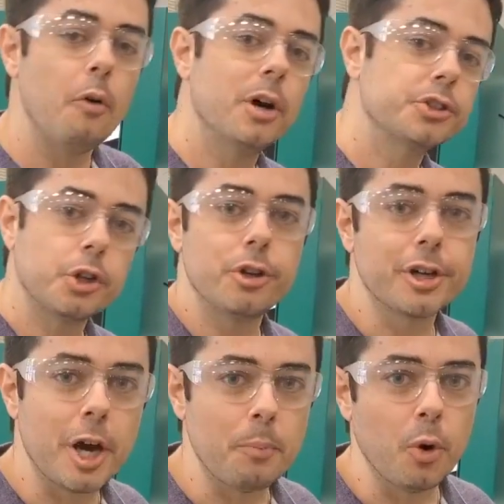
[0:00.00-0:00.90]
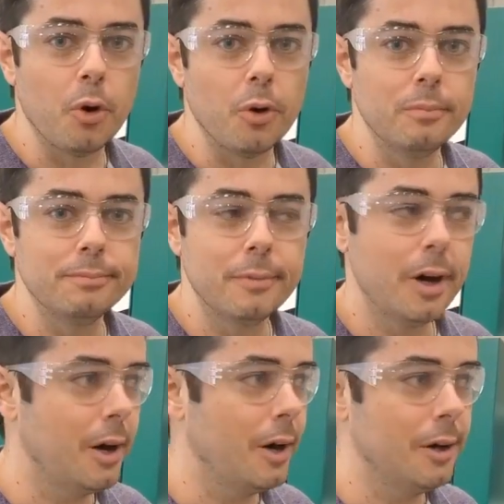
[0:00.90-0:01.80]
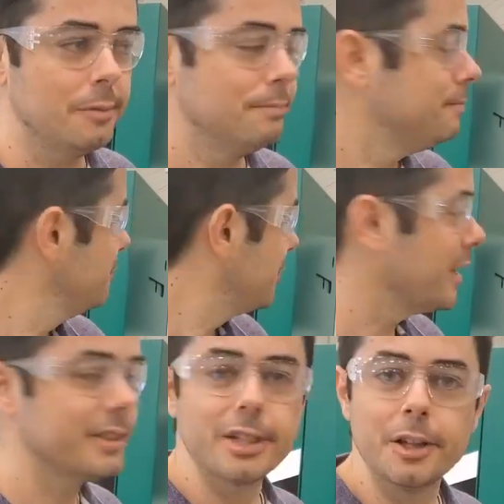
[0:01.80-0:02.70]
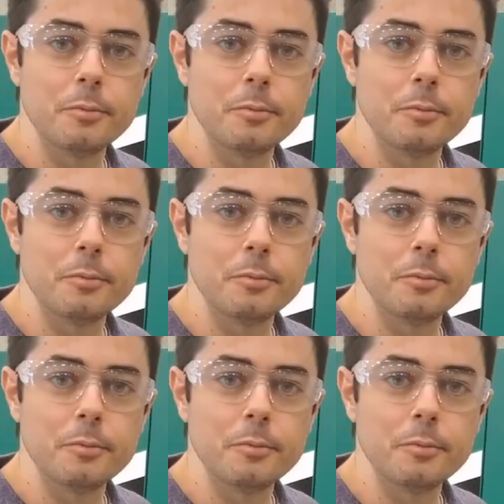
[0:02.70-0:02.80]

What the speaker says: things on the machine that made that possible.